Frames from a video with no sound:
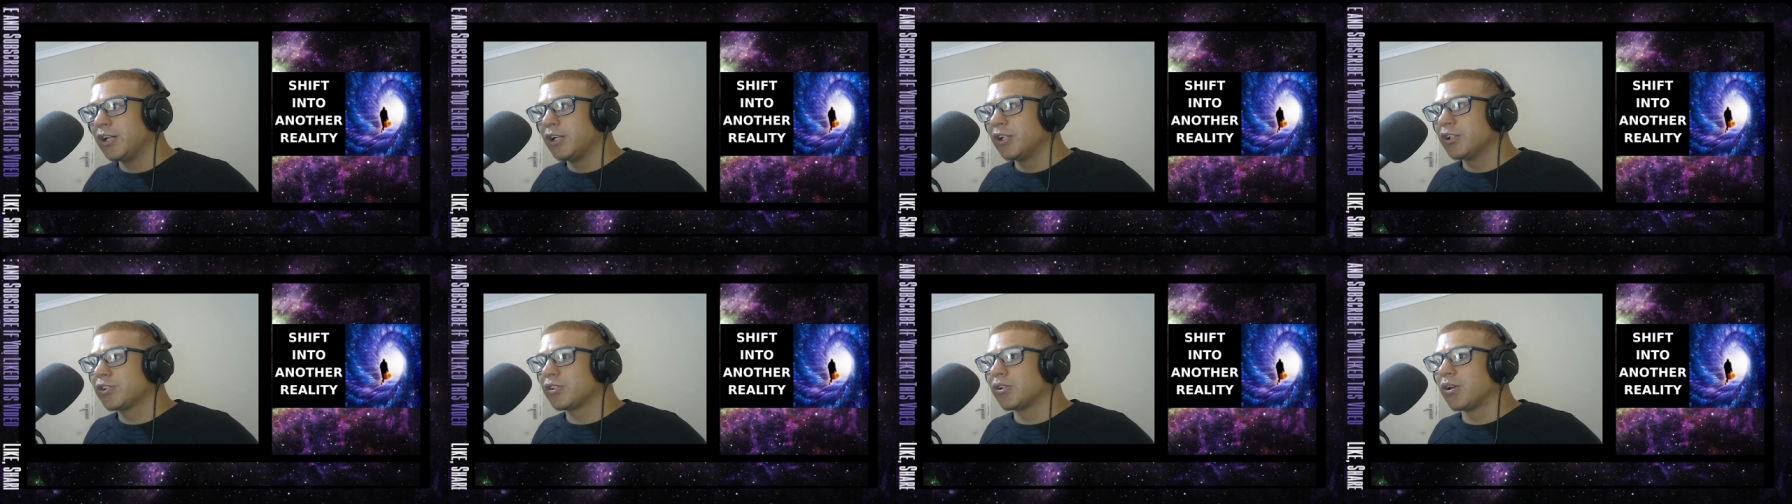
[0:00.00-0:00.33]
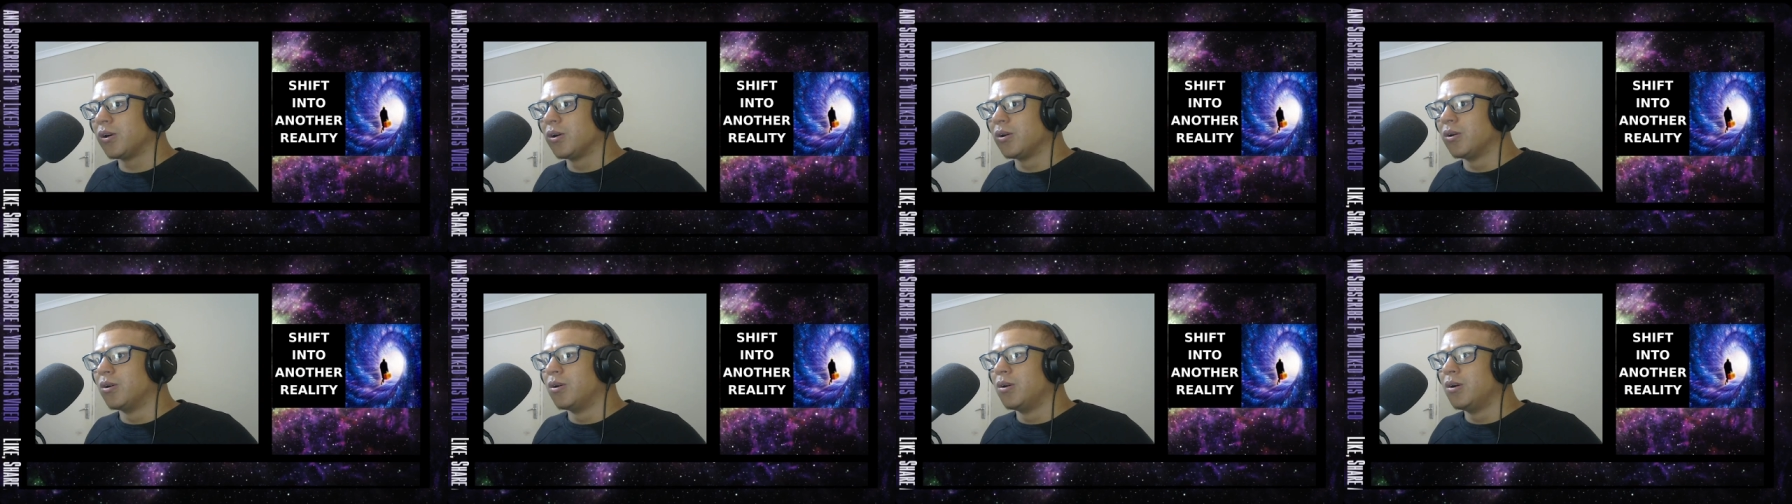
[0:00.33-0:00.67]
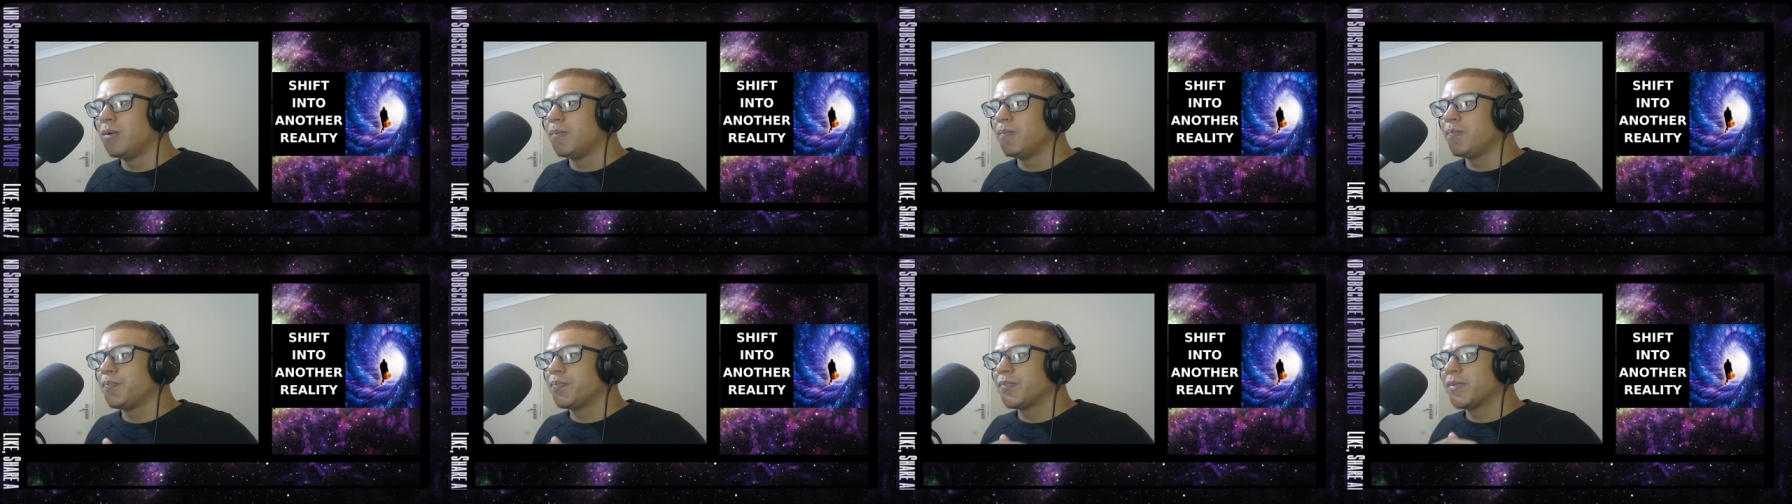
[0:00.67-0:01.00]
So
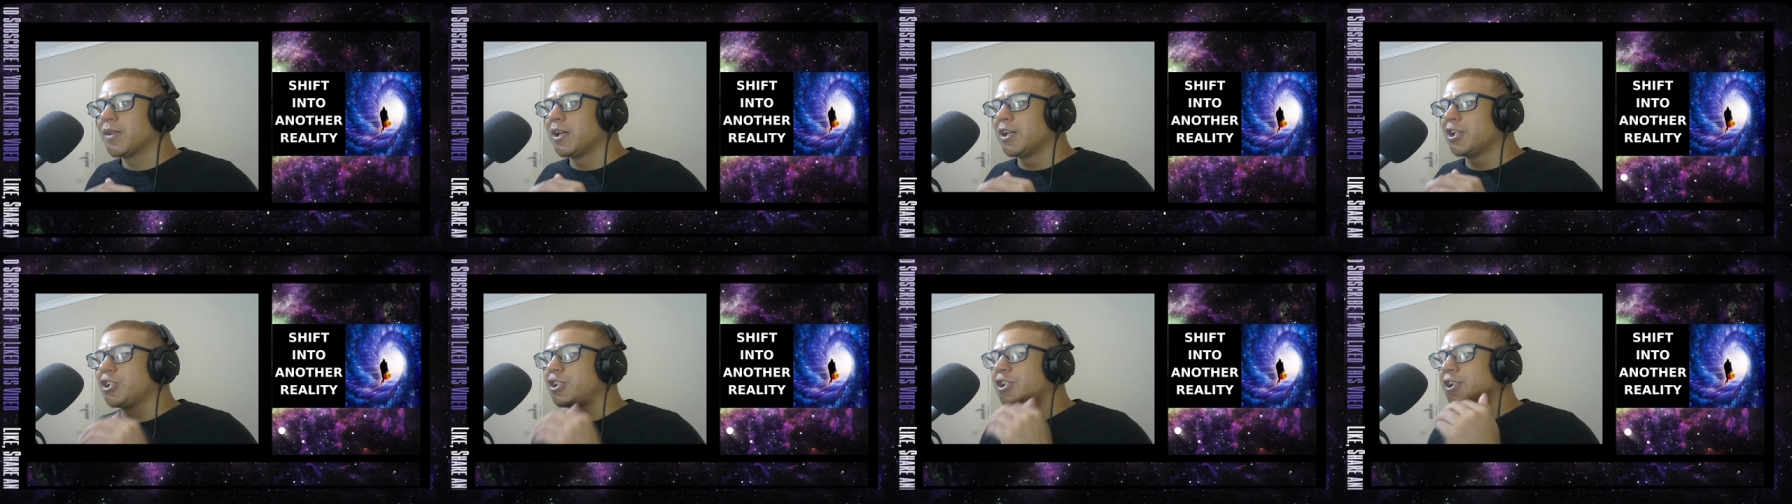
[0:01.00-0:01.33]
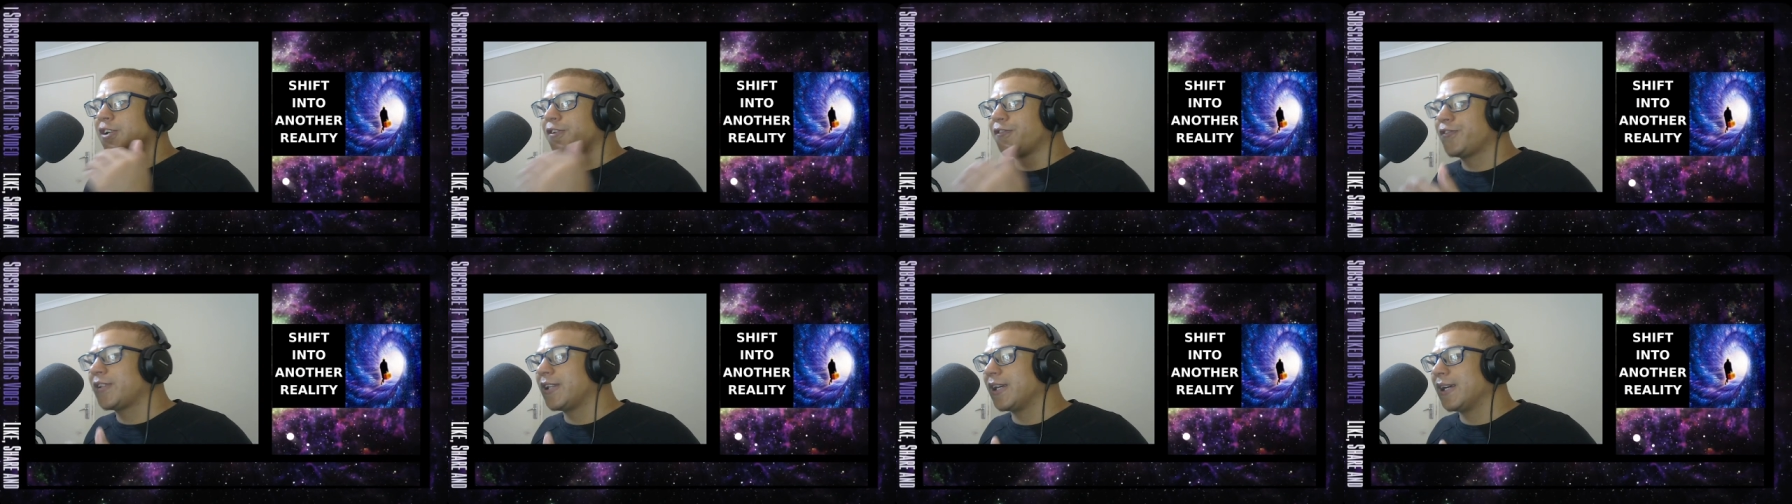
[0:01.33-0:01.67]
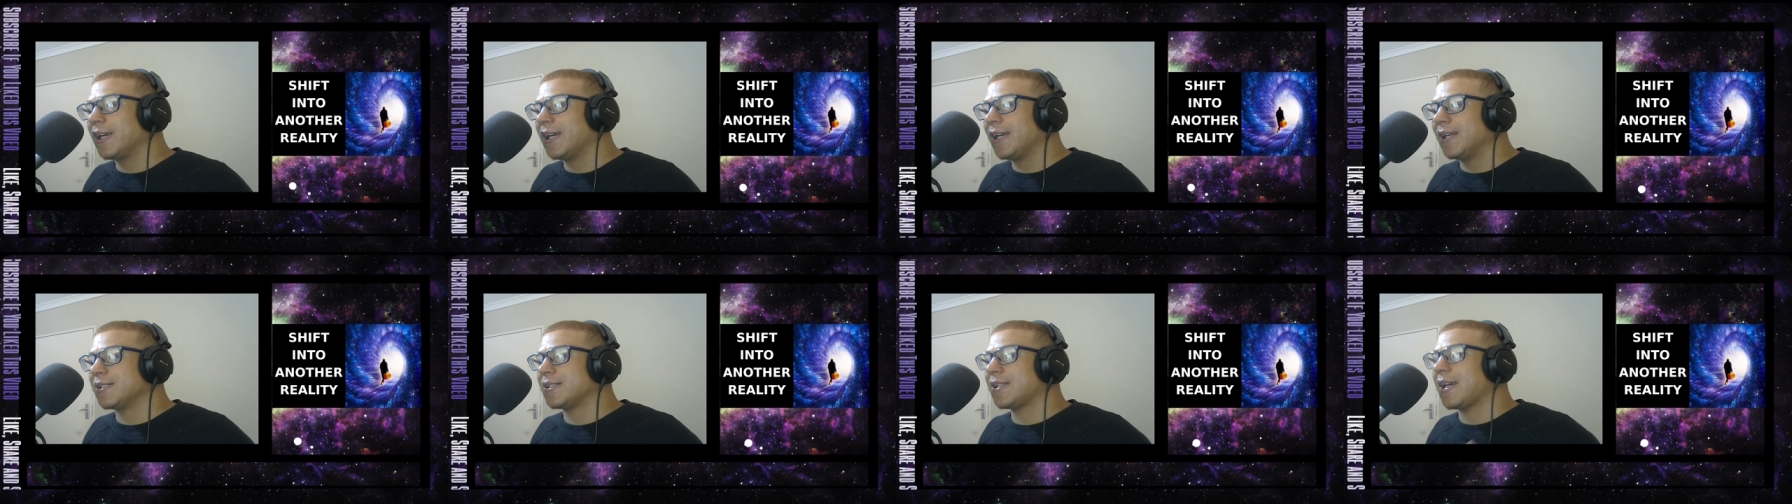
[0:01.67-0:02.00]

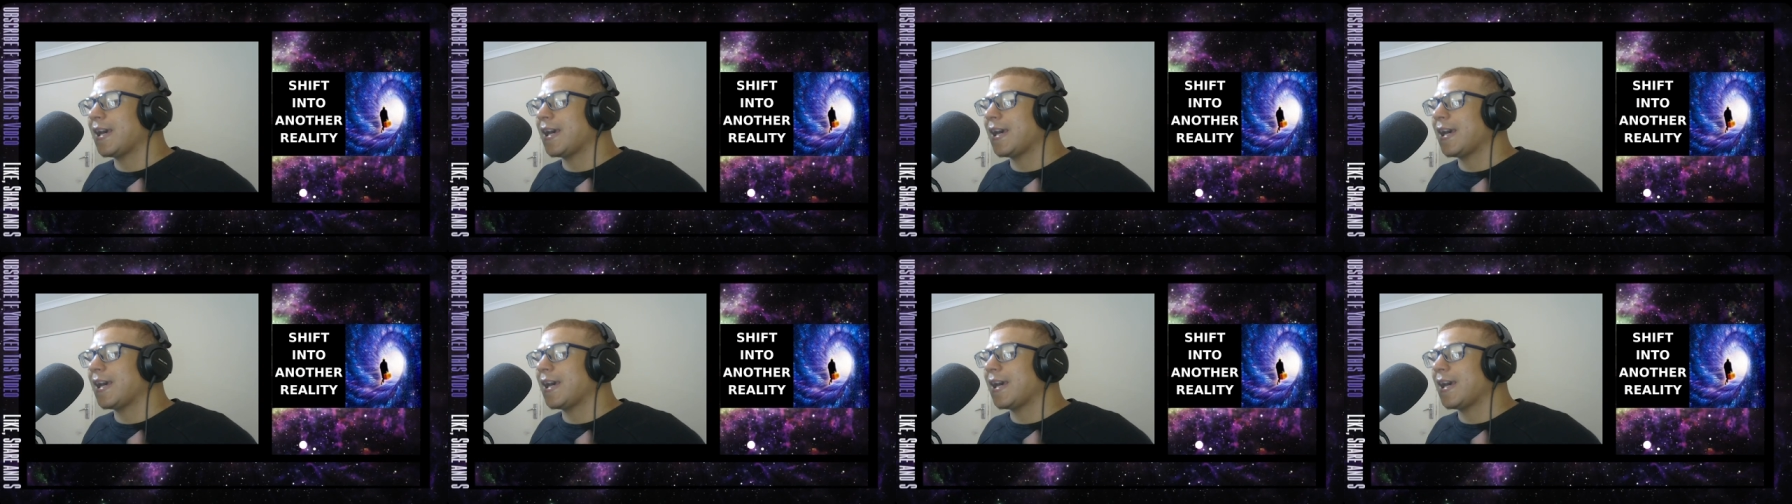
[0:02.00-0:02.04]
Shifting is